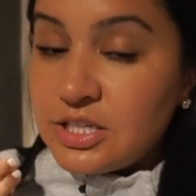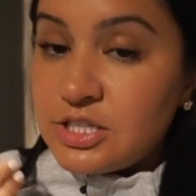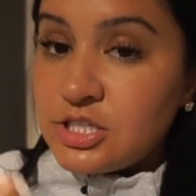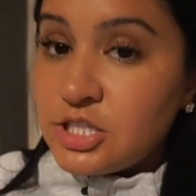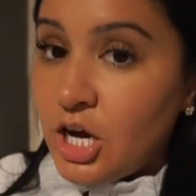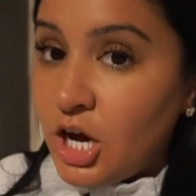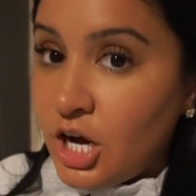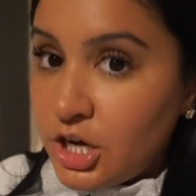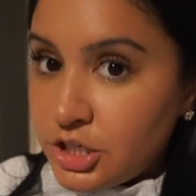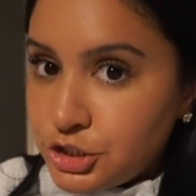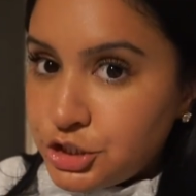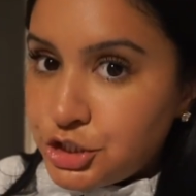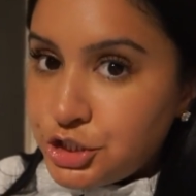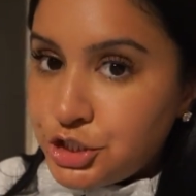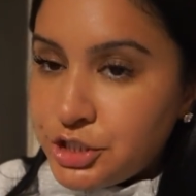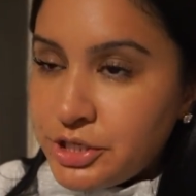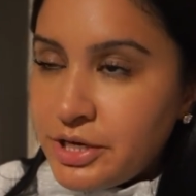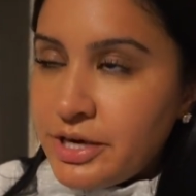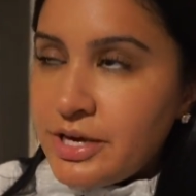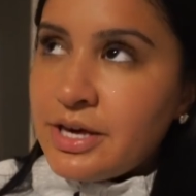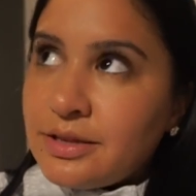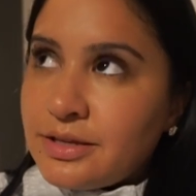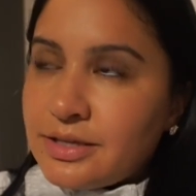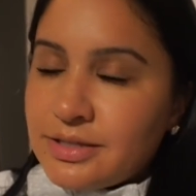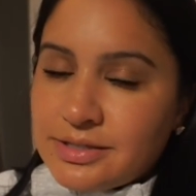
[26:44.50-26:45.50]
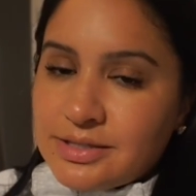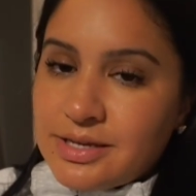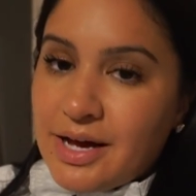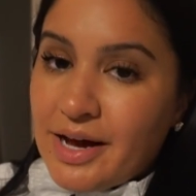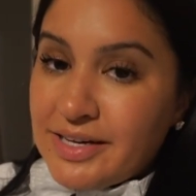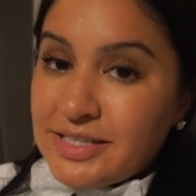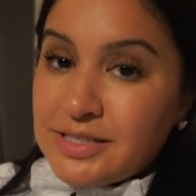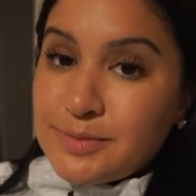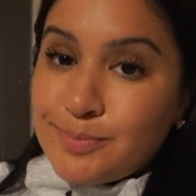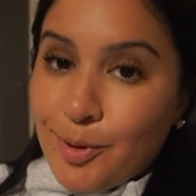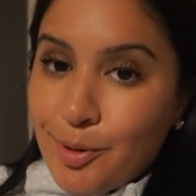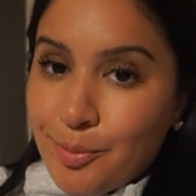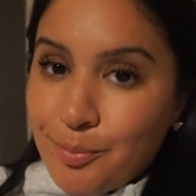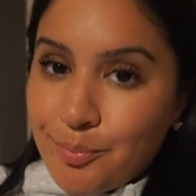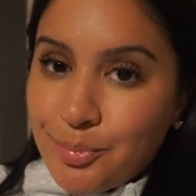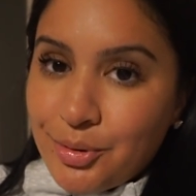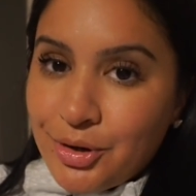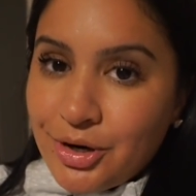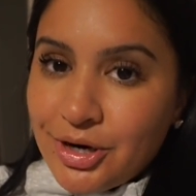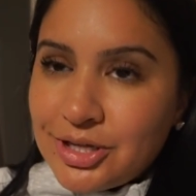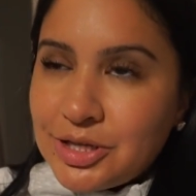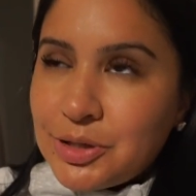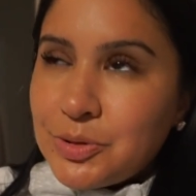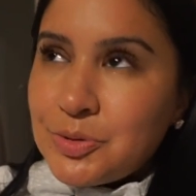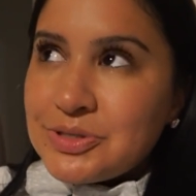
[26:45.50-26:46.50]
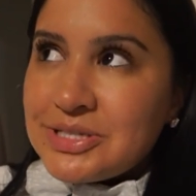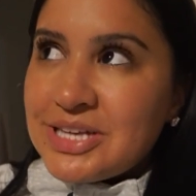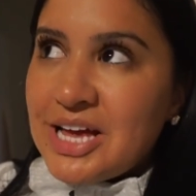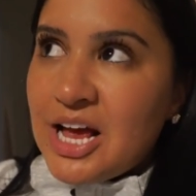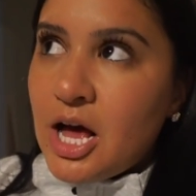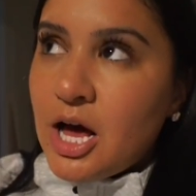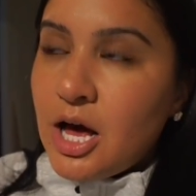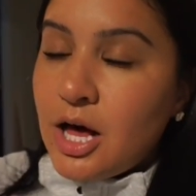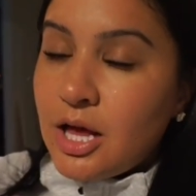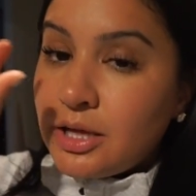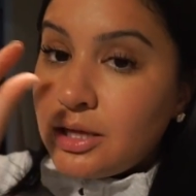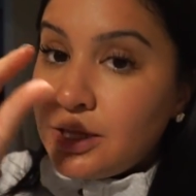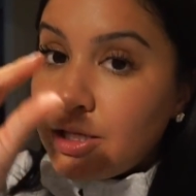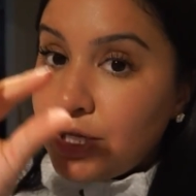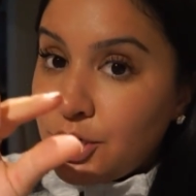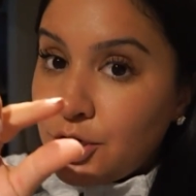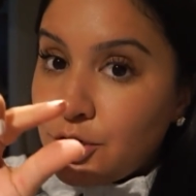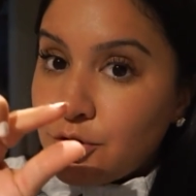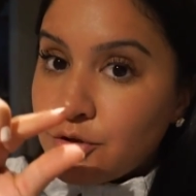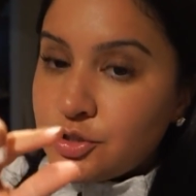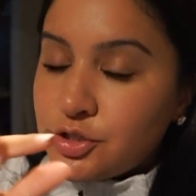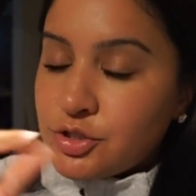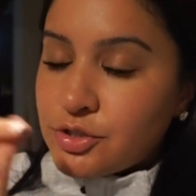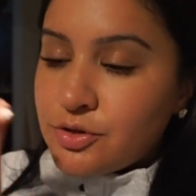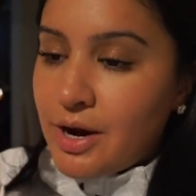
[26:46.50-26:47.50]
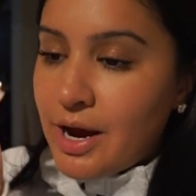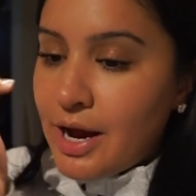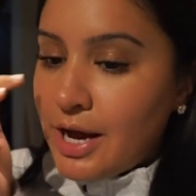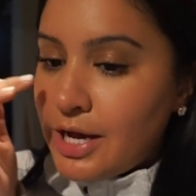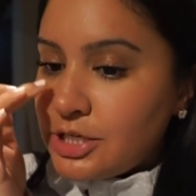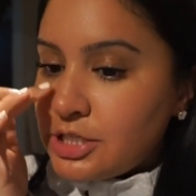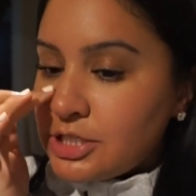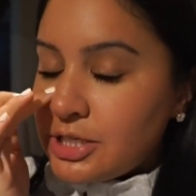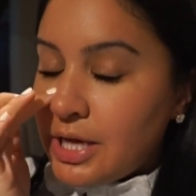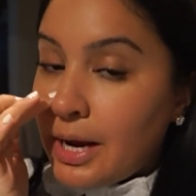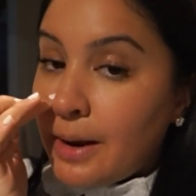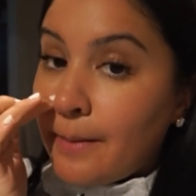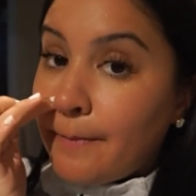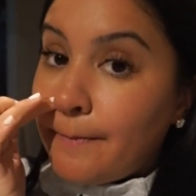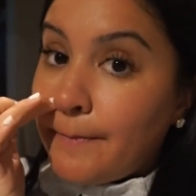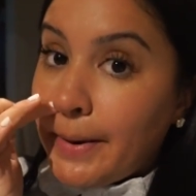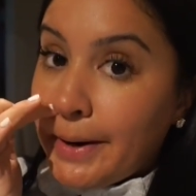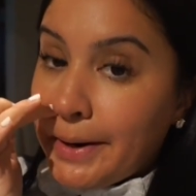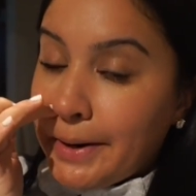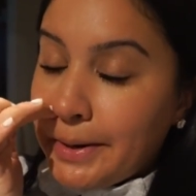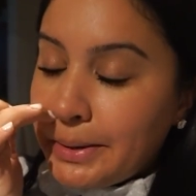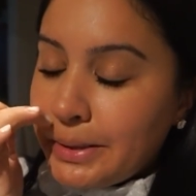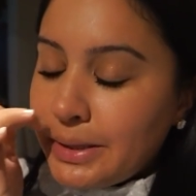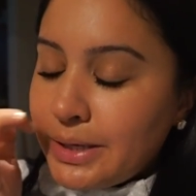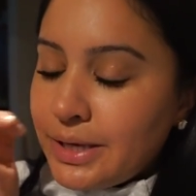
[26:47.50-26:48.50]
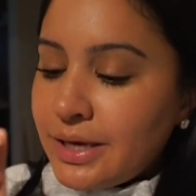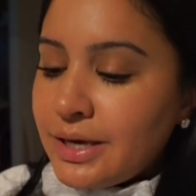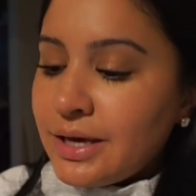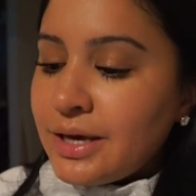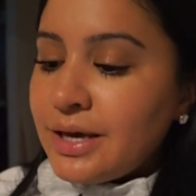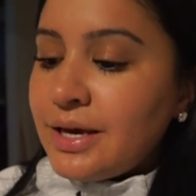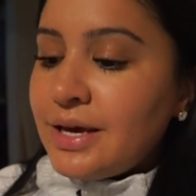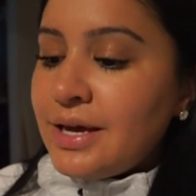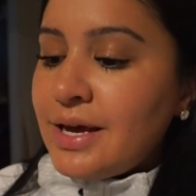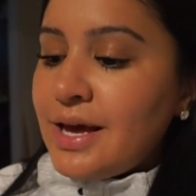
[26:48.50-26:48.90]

touched this guy's bumper, and there was like a little scratch, like barely.